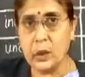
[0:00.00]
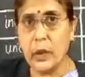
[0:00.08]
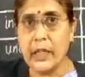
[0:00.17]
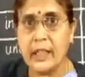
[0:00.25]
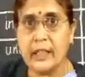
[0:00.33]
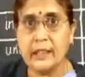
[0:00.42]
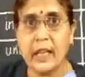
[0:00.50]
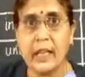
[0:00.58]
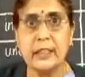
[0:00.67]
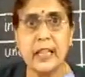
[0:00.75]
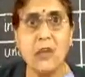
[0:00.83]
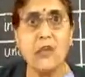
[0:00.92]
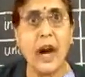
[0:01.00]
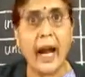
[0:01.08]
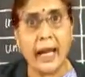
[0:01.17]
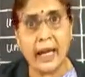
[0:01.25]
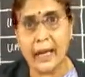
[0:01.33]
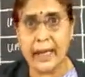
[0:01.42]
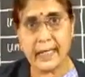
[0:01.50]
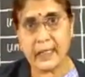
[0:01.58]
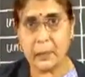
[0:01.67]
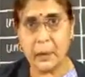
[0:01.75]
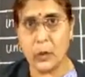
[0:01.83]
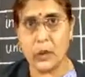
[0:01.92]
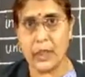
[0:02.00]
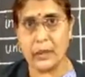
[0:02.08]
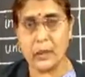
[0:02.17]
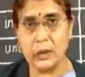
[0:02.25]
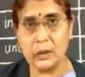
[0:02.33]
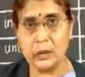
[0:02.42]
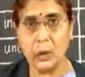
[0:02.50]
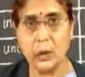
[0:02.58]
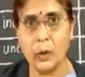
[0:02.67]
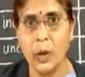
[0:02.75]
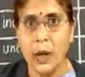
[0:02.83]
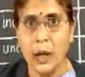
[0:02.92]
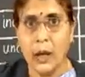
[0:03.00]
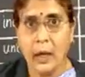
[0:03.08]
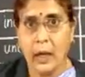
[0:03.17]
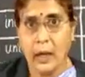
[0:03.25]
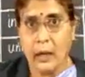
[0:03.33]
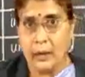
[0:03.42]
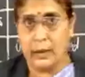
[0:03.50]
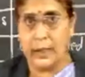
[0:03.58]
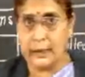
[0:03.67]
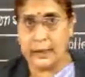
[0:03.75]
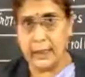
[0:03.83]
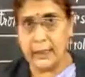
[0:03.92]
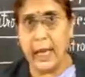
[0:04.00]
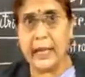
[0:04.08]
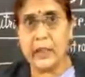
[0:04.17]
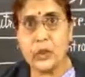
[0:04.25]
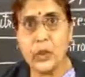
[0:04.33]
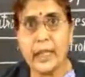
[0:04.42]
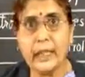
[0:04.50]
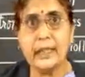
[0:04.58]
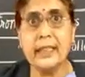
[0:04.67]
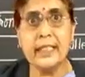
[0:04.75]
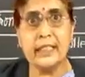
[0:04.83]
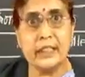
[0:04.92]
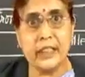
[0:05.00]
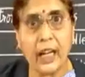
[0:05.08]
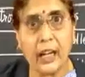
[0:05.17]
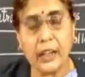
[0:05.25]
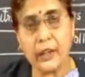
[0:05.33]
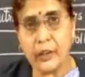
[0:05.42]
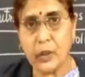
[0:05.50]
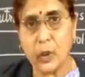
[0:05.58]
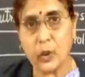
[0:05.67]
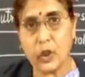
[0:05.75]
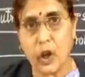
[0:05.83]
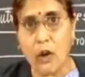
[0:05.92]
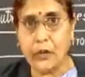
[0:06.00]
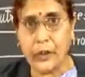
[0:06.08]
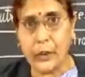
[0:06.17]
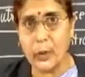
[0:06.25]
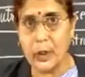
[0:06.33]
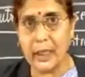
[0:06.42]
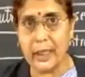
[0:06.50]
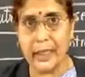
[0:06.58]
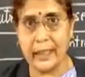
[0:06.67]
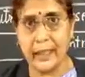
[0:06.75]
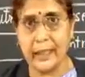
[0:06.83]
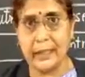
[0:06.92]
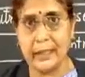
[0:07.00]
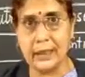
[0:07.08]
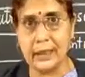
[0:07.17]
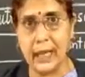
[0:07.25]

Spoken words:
So it results in a violent explosion. So this is actually the destructive use of nuclear energy.